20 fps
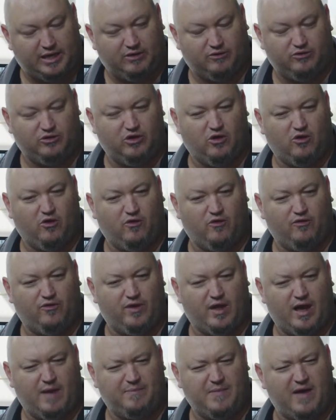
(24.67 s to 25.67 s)
I don't know.
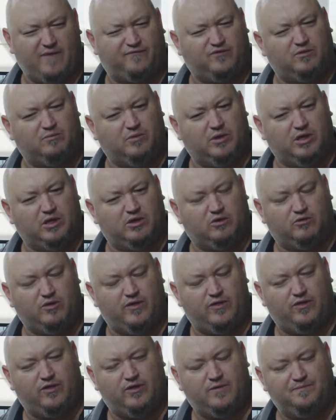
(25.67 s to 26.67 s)
I'm not familiar
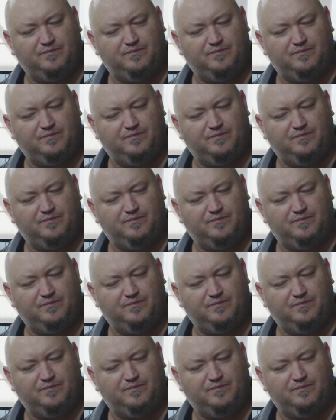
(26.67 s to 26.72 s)
with